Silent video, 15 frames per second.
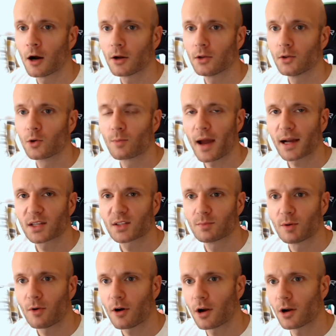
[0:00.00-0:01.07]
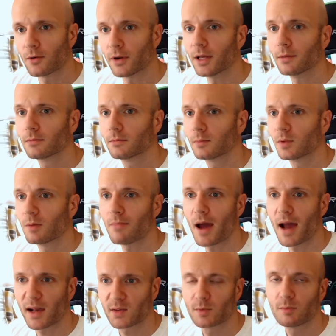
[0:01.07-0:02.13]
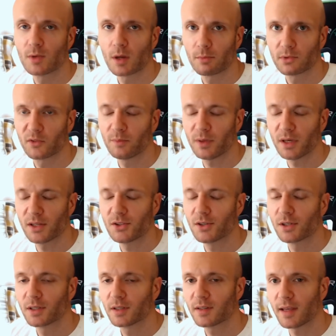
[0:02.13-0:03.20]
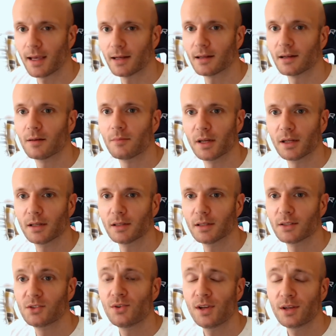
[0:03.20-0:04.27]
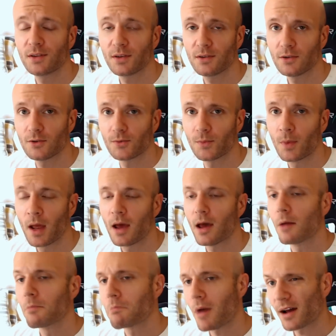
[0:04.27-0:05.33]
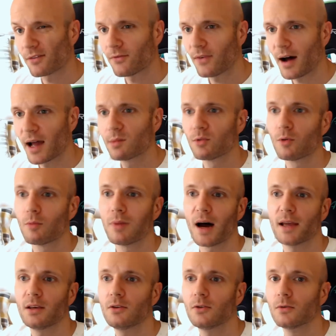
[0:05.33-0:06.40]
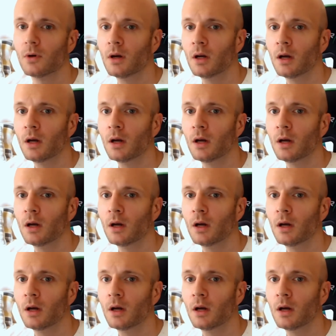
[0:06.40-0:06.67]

Your maximum heart rate, the maximum number of beats you can attain in a minute is unique to you and modifiable by you.